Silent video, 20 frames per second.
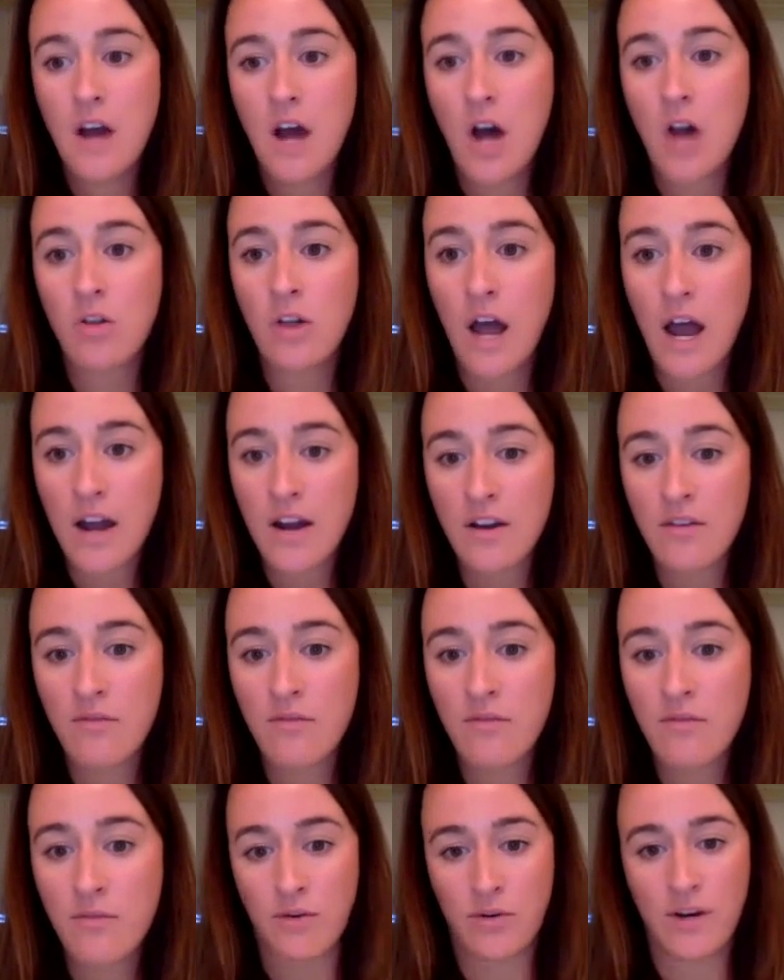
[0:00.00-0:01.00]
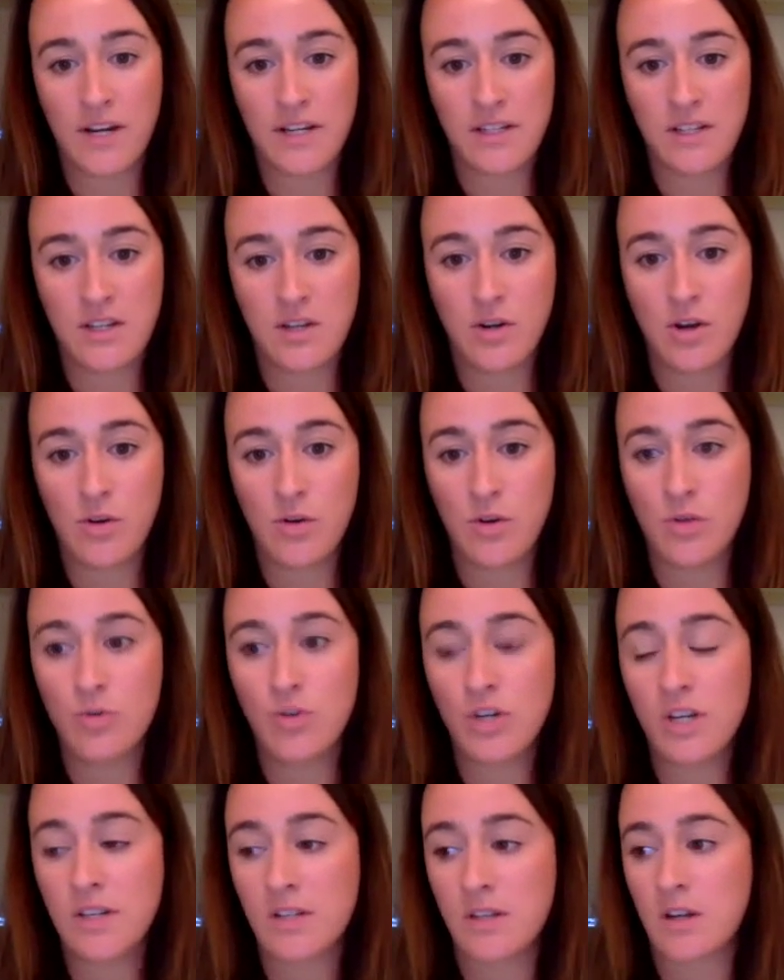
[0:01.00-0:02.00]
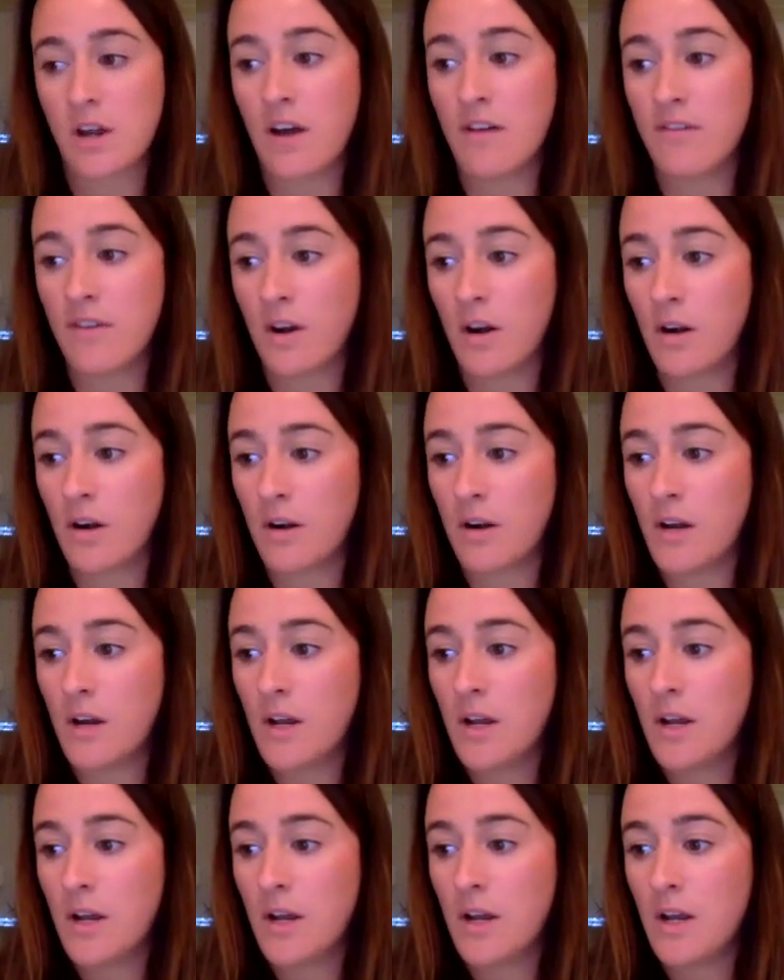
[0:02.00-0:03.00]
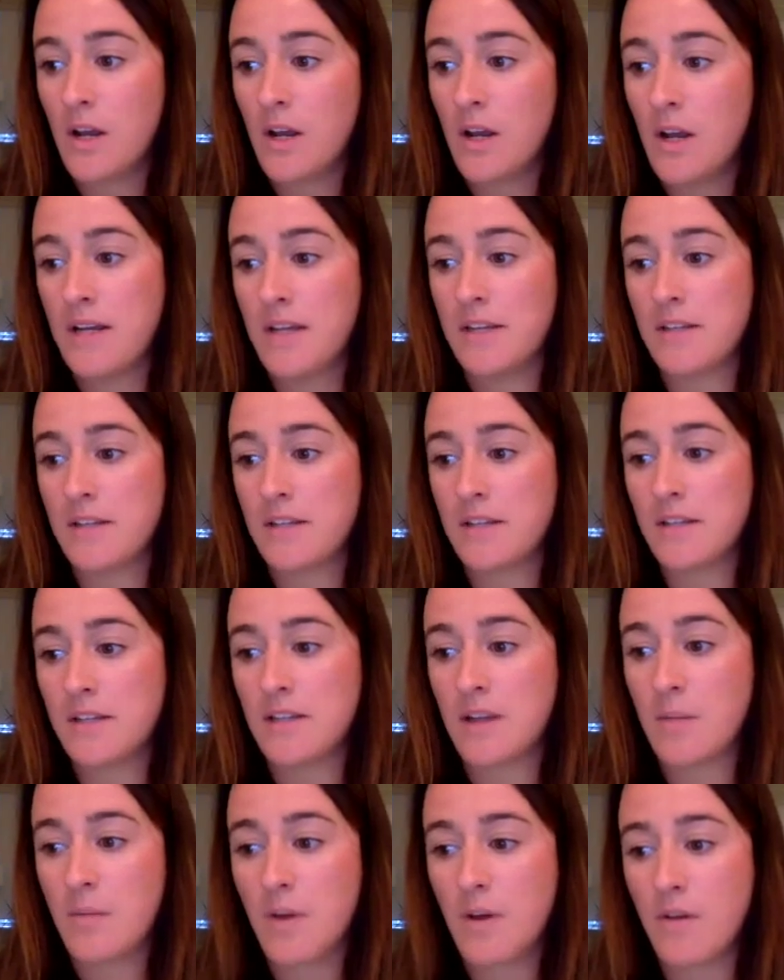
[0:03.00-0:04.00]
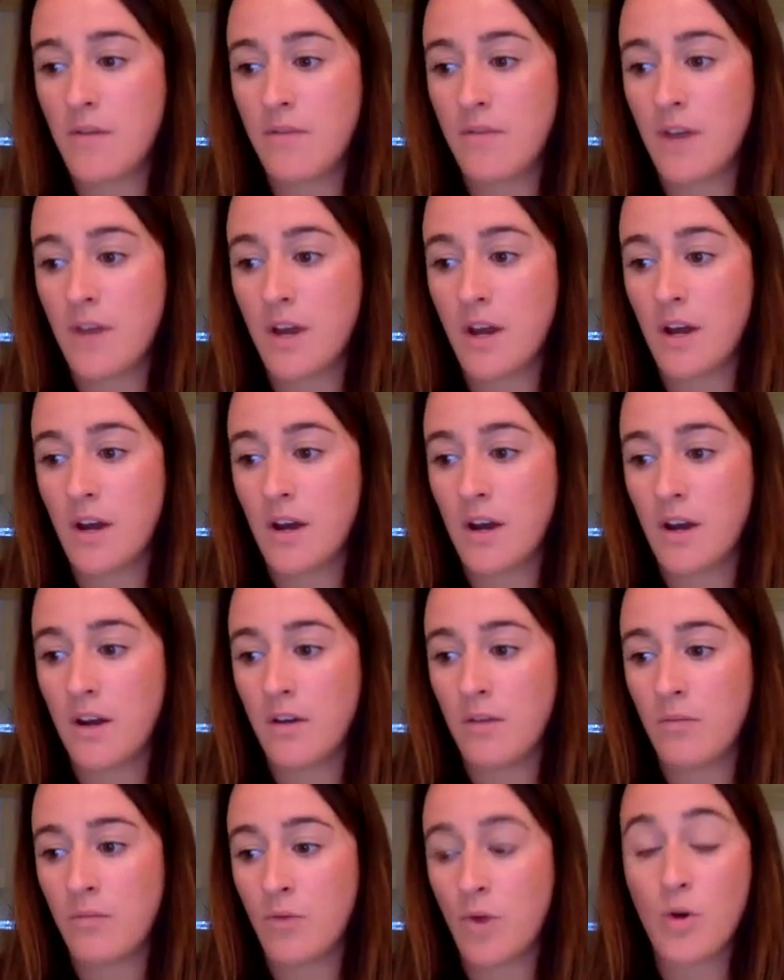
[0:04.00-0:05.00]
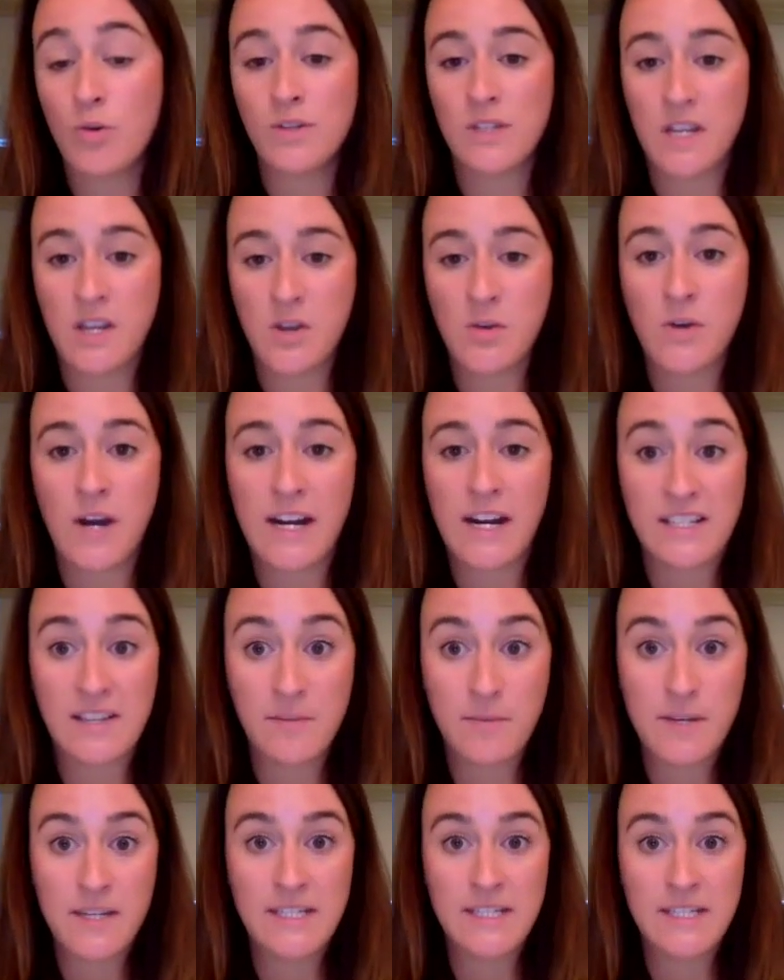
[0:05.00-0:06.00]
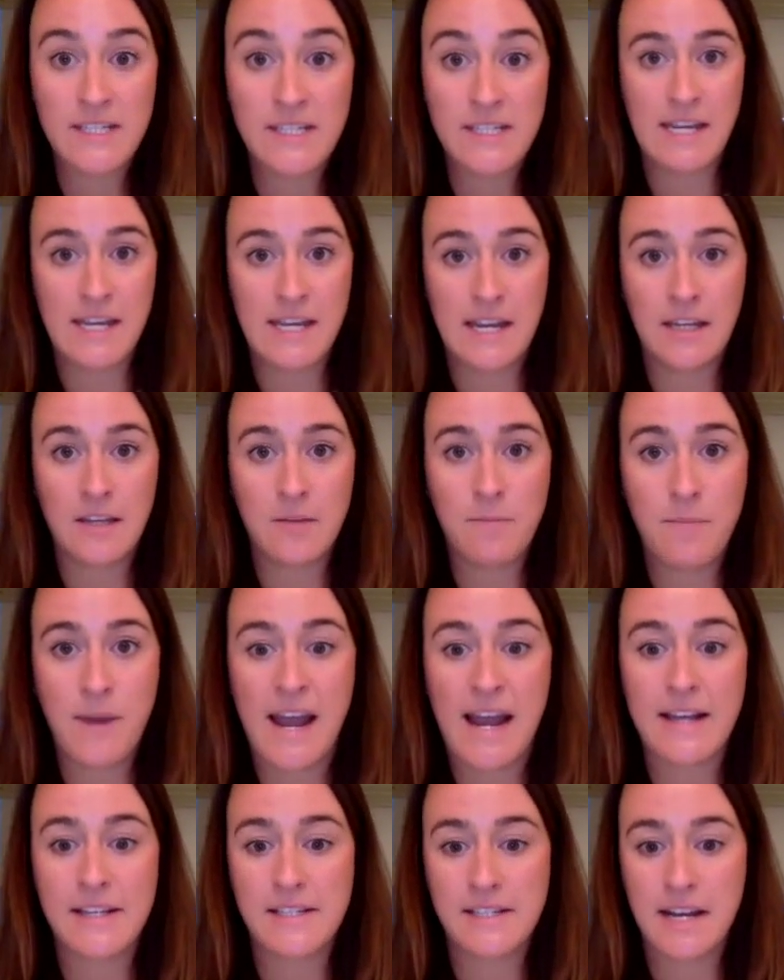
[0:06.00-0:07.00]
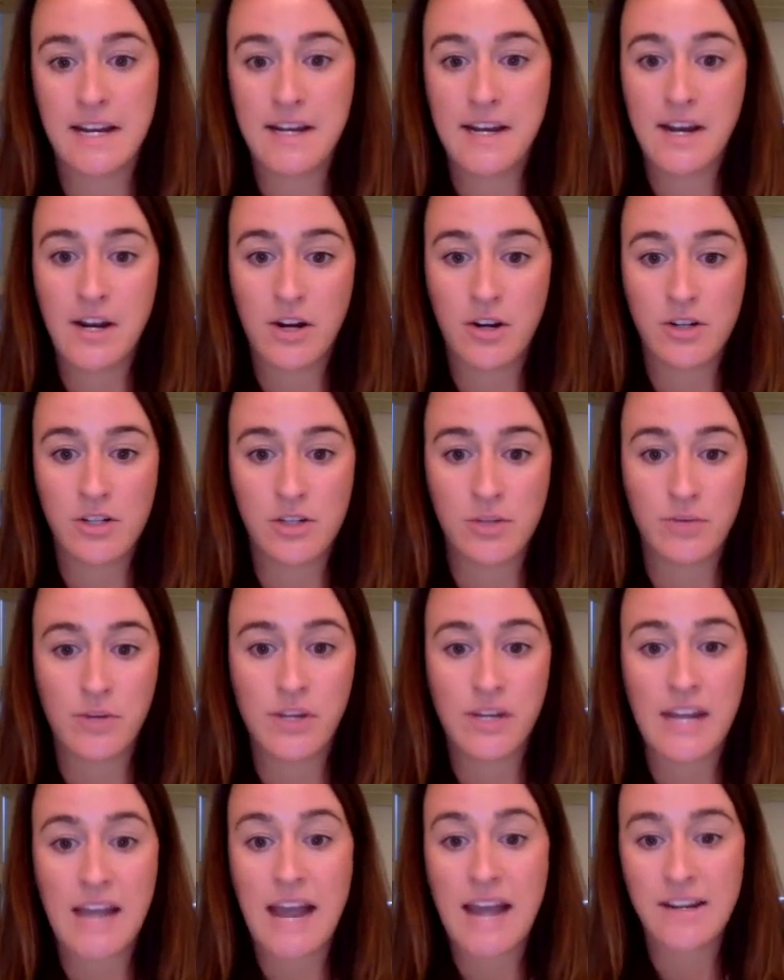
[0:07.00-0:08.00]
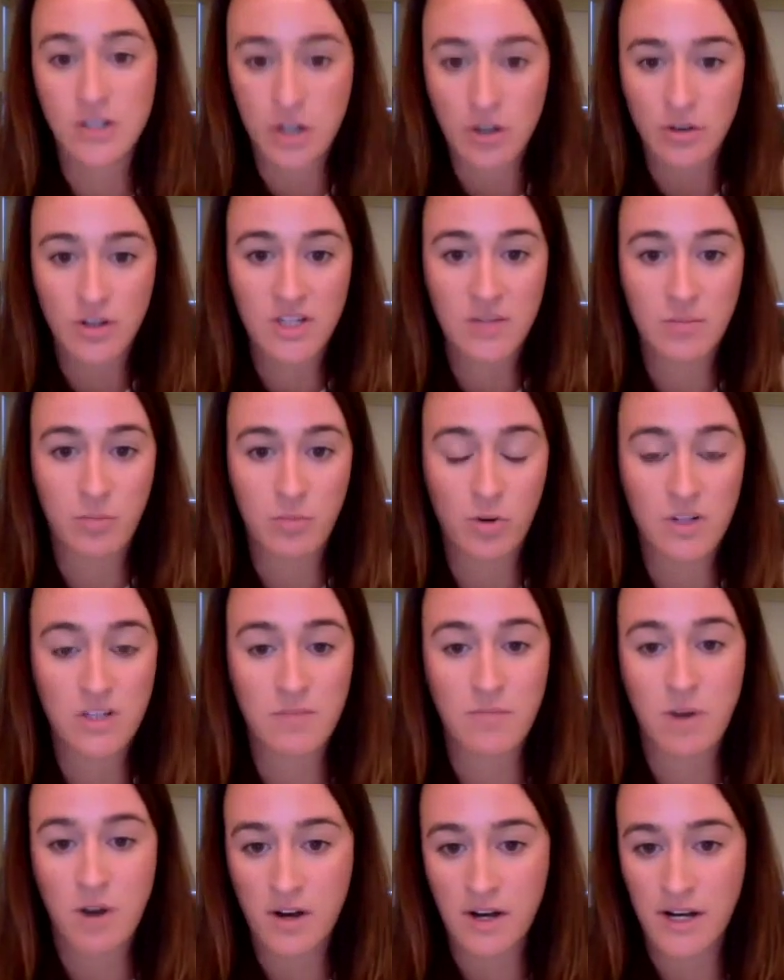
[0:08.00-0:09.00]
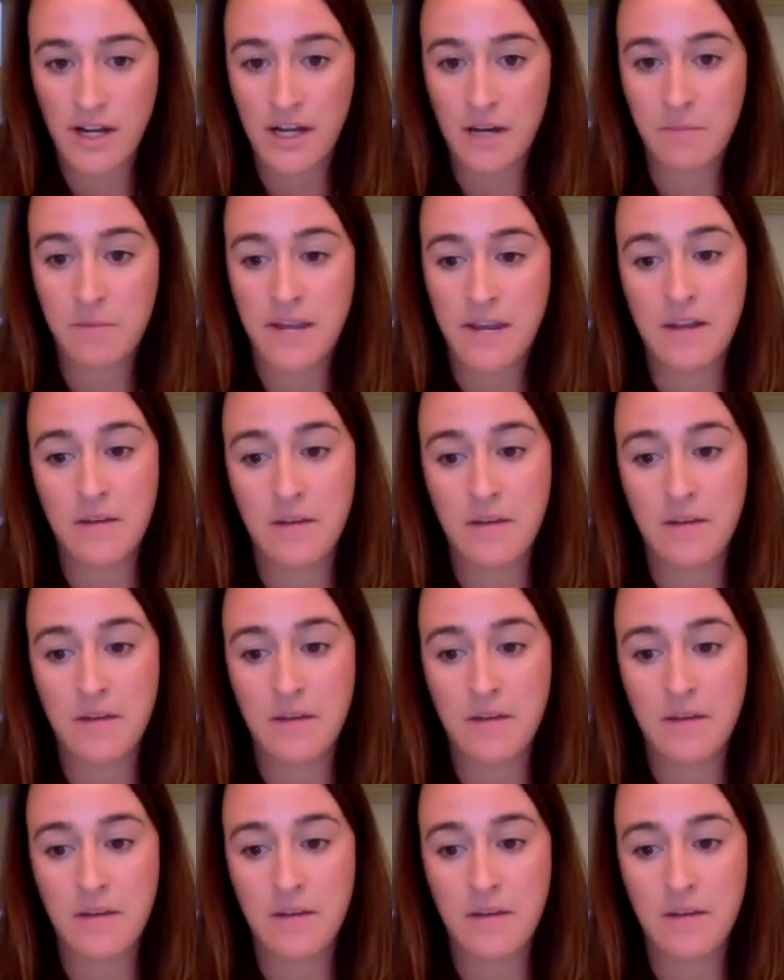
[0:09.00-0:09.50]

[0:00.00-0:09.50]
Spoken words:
A lot of what, Chris, you just covered is some of the roads that you guys have been taking in the past 10 years to really enter the sports marketing